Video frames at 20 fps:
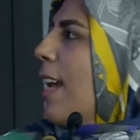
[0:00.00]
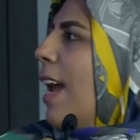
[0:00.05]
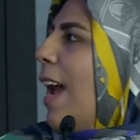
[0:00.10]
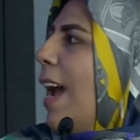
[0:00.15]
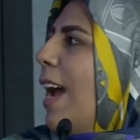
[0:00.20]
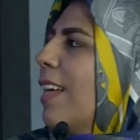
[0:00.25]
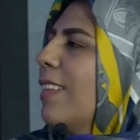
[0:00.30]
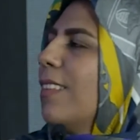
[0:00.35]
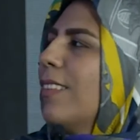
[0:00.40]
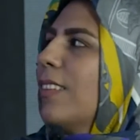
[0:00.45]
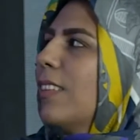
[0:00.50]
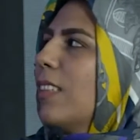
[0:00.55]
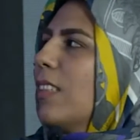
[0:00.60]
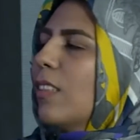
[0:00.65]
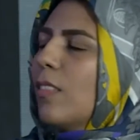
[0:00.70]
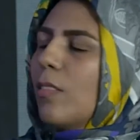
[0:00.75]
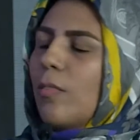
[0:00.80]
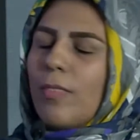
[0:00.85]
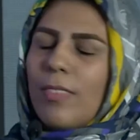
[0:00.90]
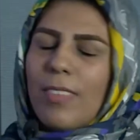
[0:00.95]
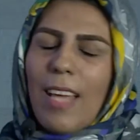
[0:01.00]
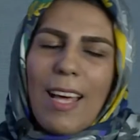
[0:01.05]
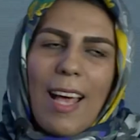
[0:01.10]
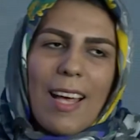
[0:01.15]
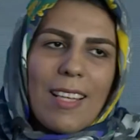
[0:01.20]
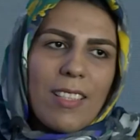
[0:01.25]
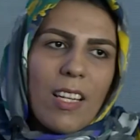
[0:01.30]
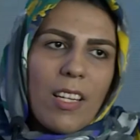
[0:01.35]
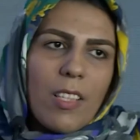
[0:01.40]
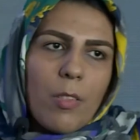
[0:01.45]
And
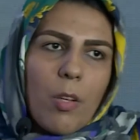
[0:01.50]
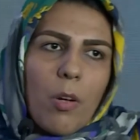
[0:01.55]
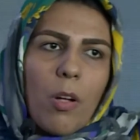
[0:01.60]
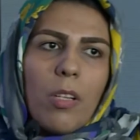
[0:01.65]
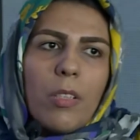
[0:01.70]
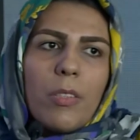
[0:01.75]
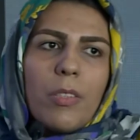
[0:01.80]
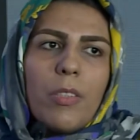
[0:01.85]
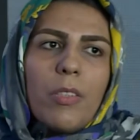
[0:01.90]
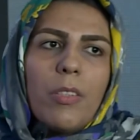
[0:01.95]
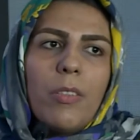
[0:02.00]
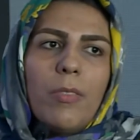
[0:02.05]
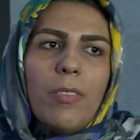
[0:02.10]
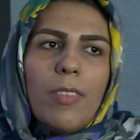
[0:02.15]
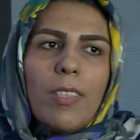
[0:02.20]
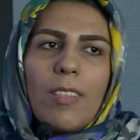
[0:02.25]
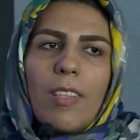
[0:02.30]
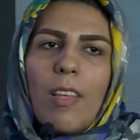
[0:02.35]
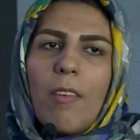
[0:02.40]
as I told you, the